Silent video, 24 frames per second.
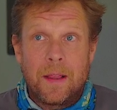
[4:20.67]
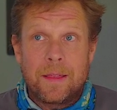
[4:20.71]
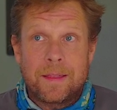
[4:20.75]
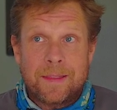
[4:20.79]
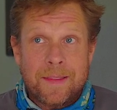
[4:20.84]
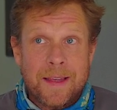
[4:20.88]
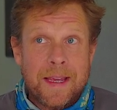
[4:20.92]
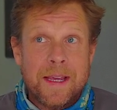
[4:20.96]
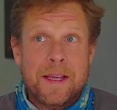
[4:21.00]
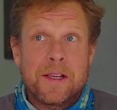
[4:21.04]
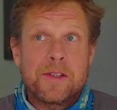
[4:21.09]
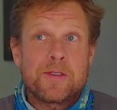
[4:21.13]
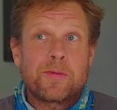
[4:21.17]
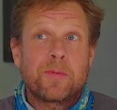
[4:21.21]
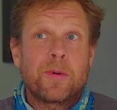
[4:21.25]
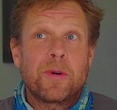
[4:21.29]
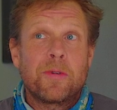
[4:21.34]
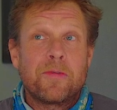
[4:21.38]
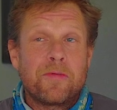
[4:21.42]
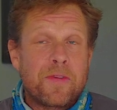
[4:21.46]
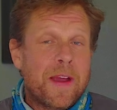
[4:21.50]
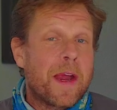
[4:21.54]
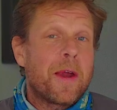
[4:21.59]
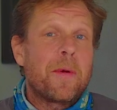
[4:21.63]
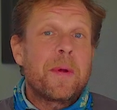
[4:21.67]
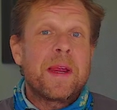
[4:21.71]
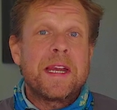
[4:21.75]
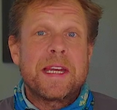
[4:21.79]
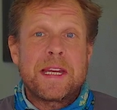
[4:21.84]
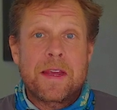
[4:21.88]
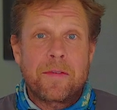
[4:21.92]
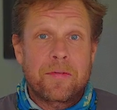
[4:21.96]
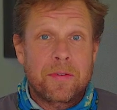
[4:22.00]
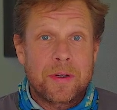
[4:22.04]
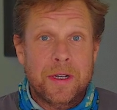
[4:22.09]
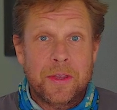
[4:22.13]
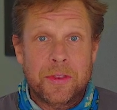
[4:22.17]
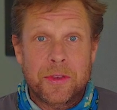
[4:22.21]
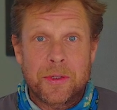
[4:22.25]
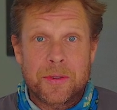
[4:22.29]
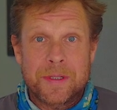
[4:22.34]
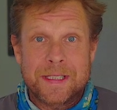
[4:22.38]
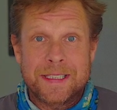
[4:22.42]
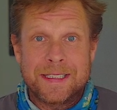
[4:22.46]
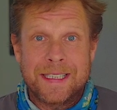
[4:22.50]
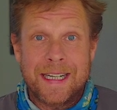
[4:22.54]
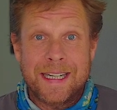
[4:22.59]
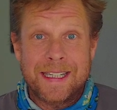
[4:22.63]
Things were very different in
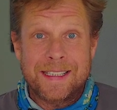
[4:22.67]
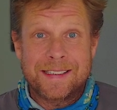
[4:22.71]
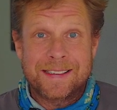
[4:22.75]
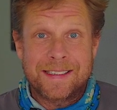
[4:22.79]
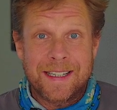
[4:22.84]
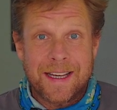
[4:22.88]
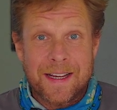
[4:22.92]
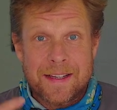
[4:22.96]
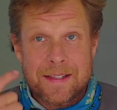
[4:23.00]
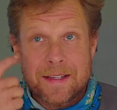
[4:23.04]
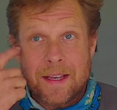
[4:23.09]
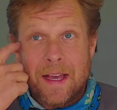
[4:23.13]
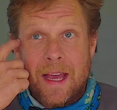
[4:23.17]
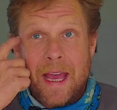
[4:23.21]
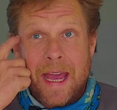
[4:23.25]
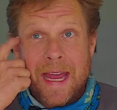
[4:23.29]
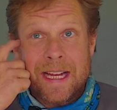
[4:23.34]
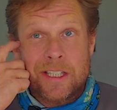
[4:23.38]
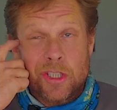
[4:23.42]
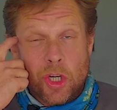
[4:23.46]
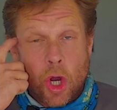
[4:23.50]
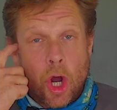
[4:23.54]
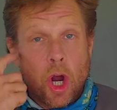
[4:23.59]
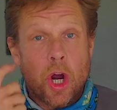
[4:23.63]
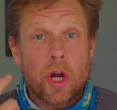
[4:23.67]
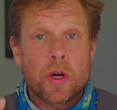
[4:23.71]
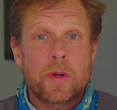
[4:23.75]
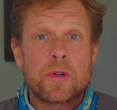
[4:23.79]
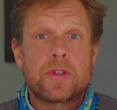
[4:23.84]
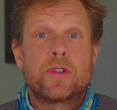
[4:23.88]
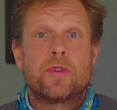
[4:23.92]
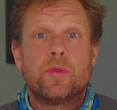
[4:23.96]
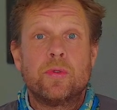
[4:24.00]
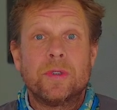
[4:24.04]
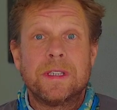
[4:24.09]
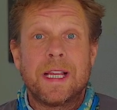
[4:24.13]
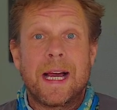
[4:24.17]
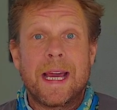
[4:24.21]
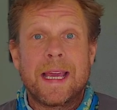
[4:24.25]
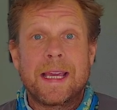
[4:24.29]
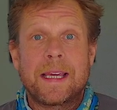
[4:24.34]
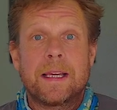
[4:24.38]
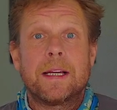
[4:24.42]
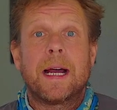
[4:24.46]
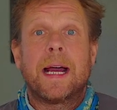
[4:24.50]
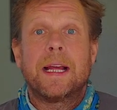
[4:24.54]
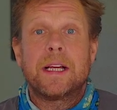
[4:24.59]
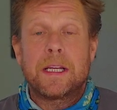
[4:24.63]
thirteen eighty-six. It's hard to
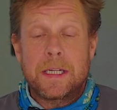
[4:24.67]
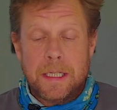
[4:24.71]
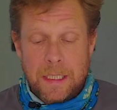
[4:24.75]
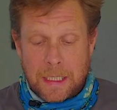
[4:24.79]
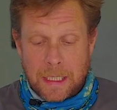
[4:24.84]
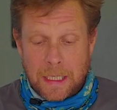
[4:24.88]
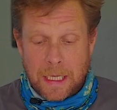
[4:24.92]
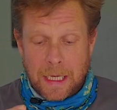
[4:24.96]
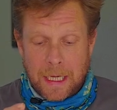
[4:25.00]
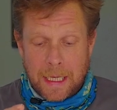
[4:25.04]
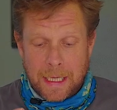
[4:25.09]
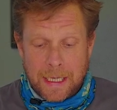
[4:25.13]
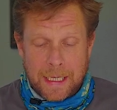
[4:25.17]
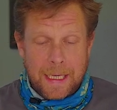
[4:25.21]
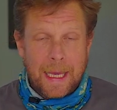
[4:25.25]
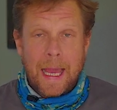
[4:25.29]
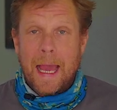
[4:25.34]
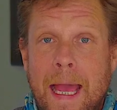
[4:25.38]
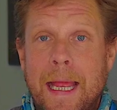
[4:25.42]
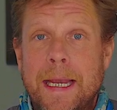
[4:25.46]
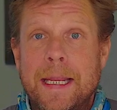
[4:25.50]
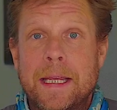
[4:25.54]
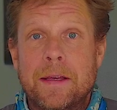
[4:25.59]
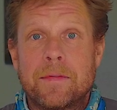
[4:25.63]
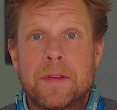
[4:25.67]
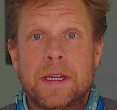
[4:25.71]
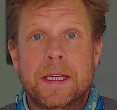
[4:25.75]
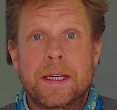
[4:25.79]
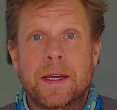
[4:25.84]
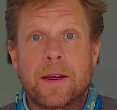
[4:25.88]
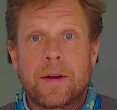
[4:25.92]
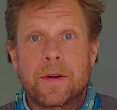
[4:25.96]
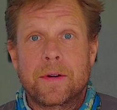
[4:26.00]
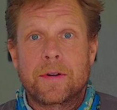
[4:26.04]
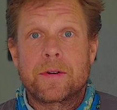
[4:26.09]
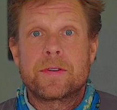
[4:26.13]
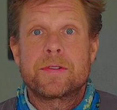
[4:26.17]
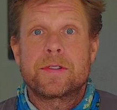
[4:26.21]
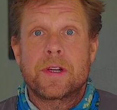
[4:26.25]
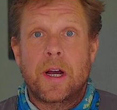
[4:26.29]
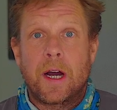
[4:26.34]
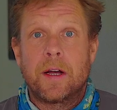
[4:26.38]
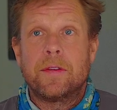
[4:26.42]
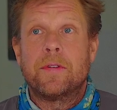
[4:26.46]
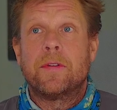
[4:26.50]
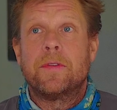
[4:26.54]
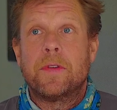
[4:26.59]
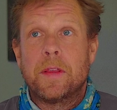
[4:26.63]
like I, any of the characters
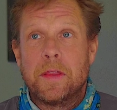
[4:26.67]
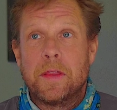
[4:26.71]
other